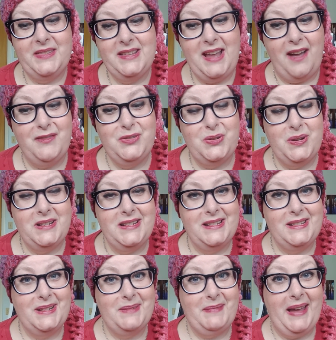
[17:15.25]
You have
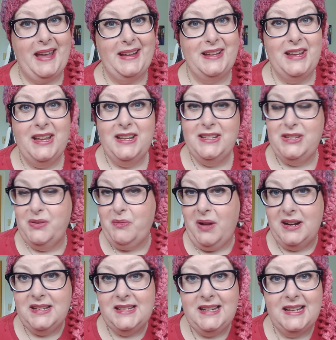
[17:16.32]
choices to make. Do you
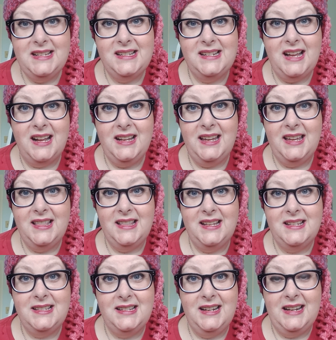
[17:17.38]
want to stay stuck in
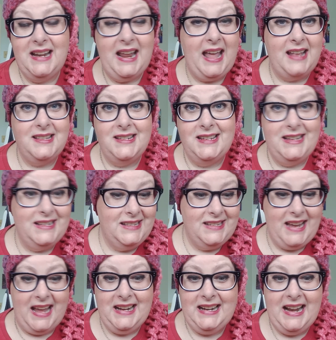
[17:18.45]
this nasty,
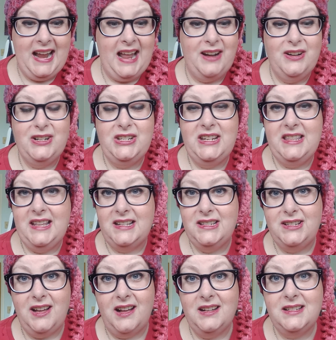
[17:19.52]
stagnant energy that's
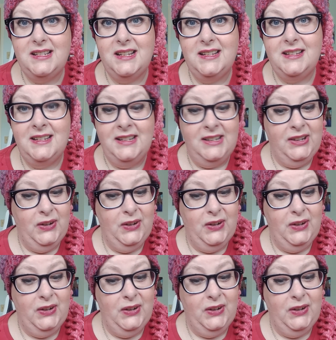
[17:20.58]
toxic,